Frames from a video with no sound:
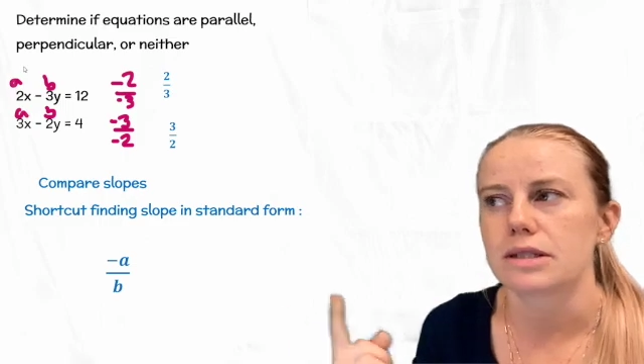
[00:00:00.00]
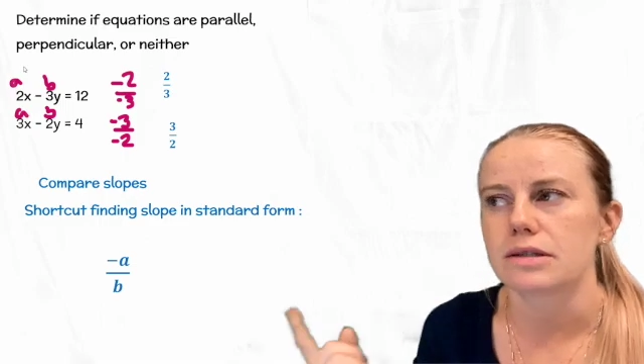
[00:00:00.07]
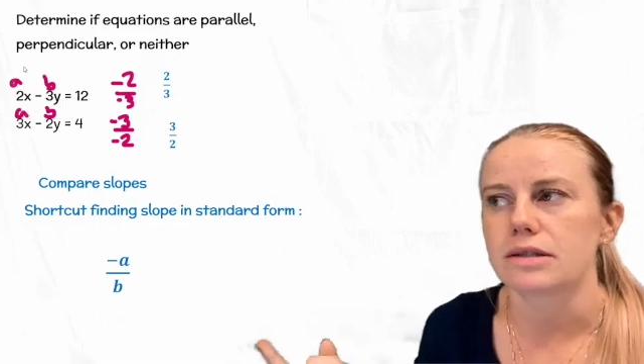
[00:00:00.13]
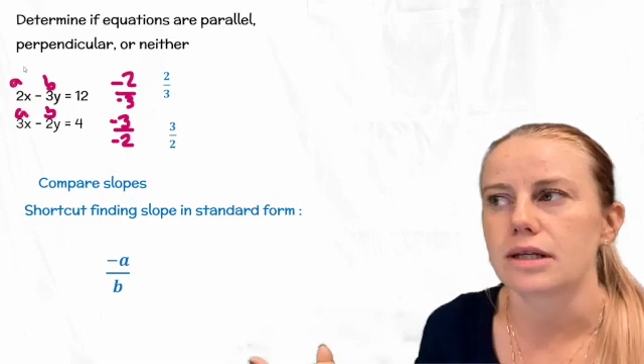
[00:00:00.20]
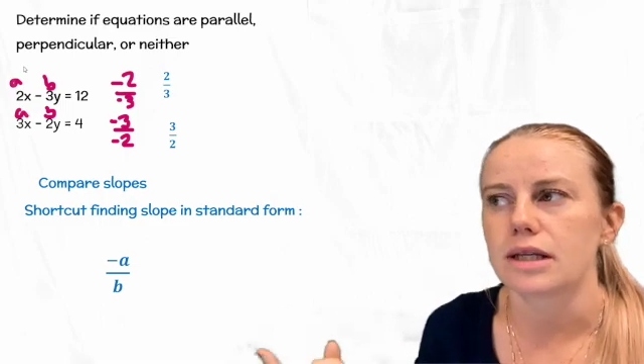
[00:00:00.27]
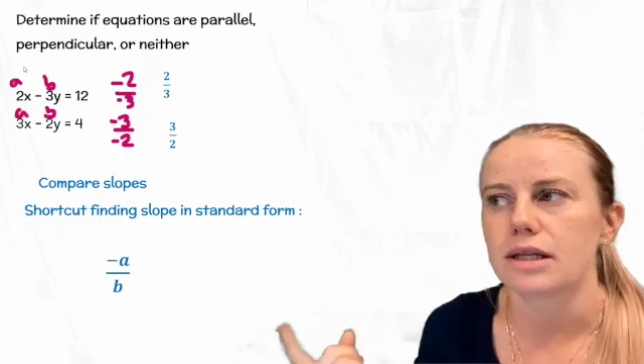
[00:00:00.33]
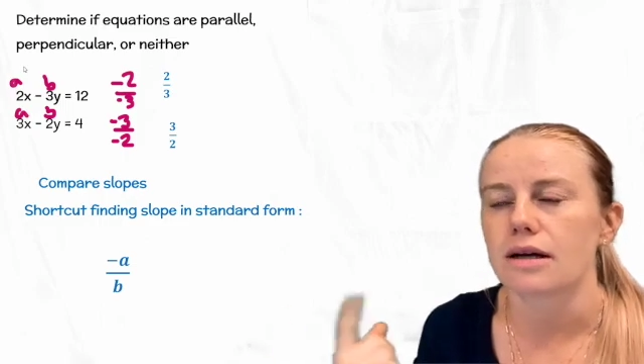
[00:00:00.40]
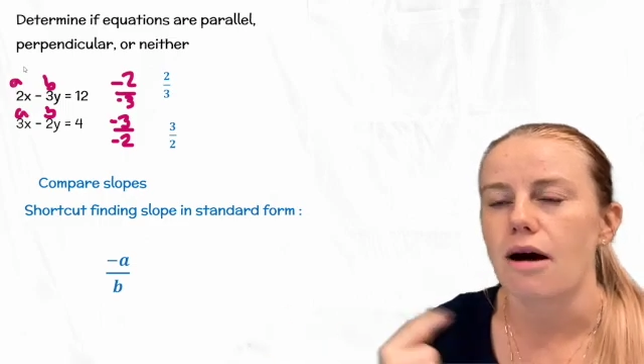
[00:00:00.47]
Let's
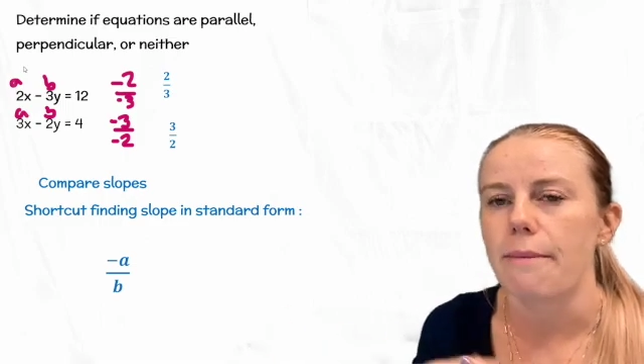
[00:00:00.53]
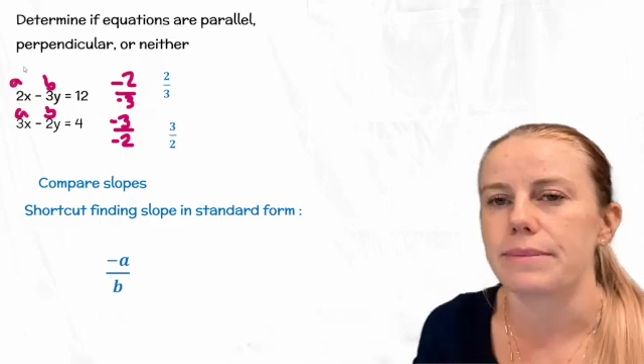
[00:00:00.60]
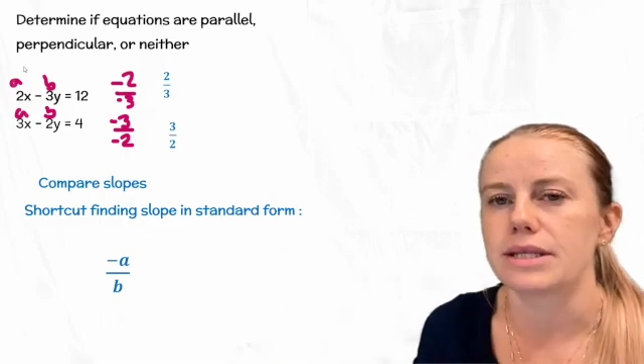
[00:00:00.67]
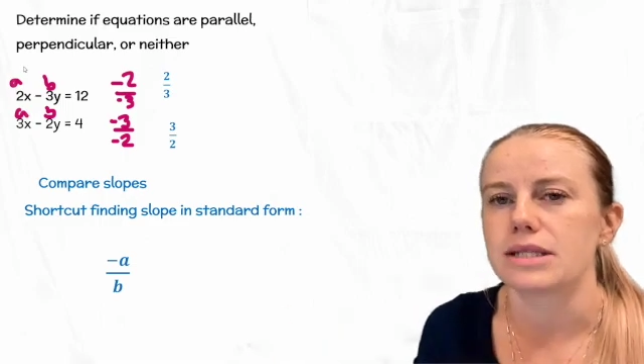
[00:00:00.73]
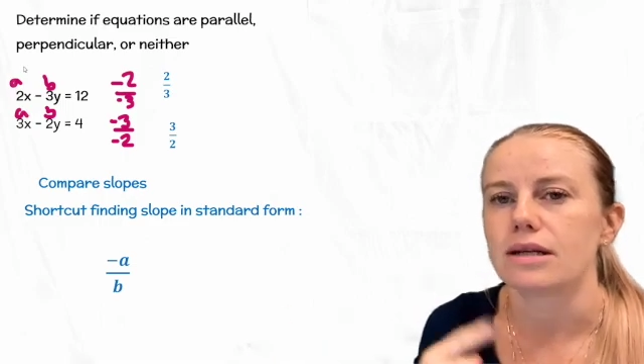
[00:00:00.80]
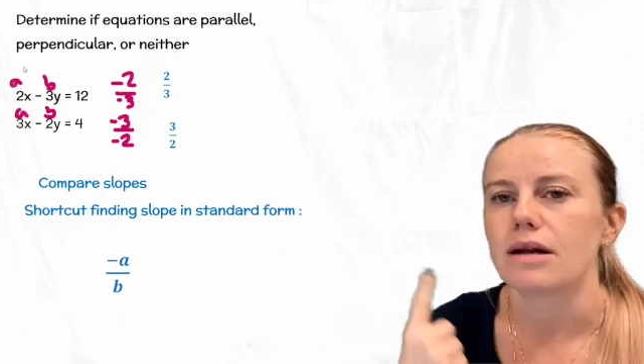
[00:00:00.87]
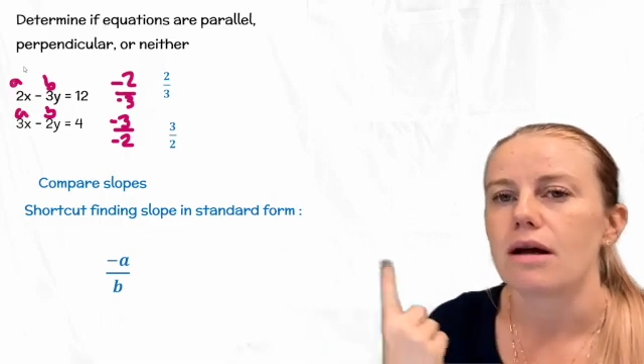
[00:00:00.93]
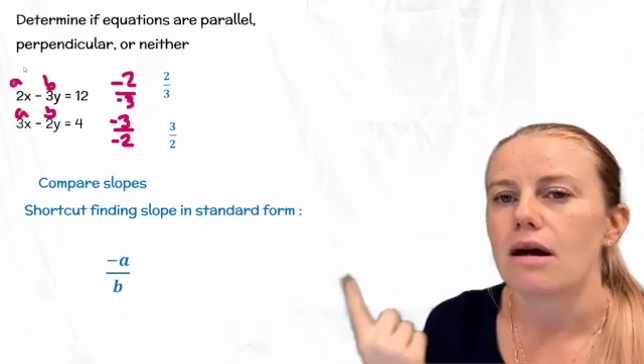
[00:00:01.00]
look at the
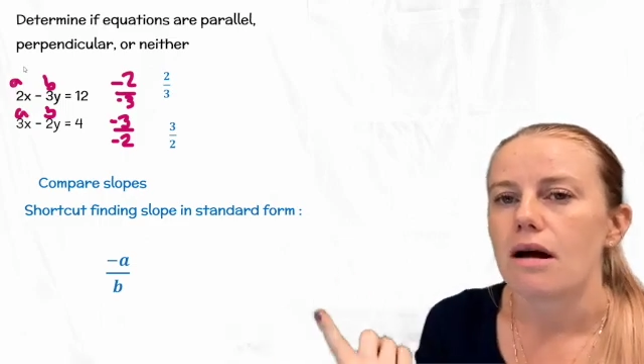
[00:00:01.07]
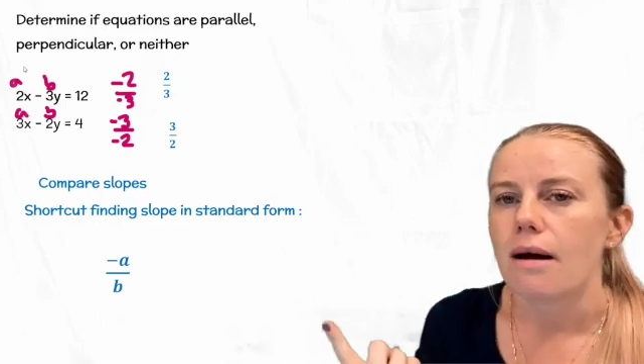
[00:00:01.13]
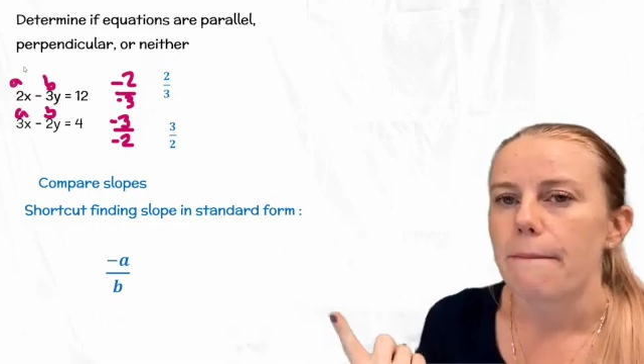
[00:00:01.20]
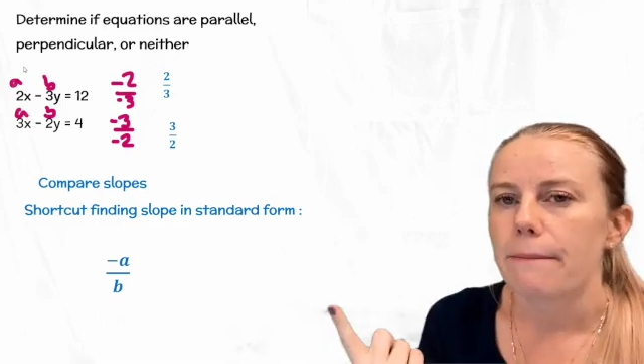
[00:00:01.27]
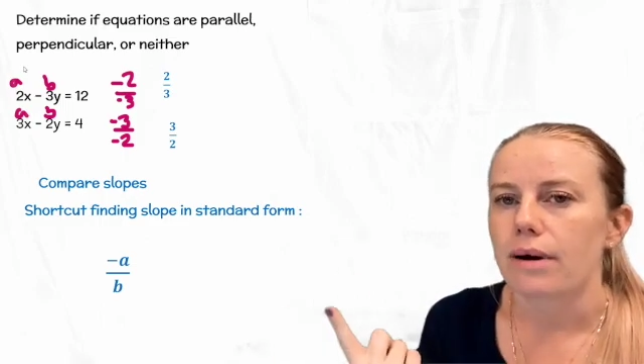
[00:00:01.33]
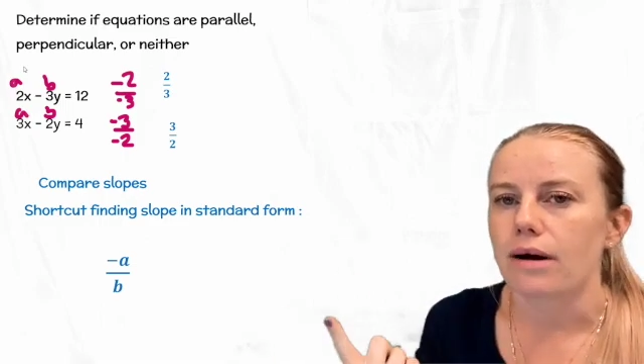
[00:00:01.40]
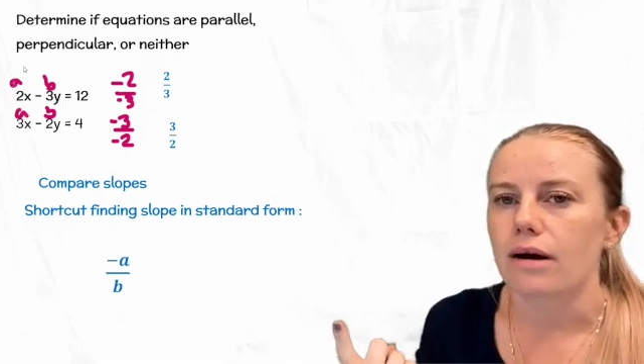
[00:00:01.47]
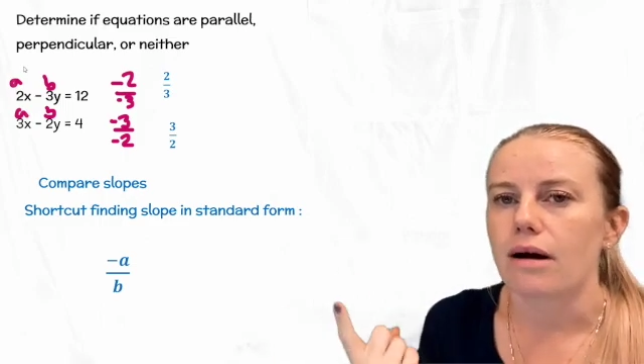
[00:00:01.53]
opposite
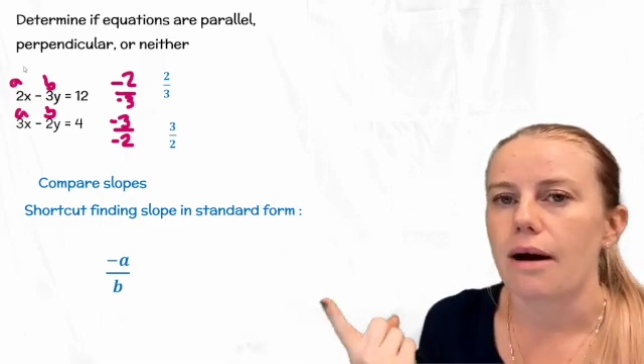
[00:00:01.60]
part.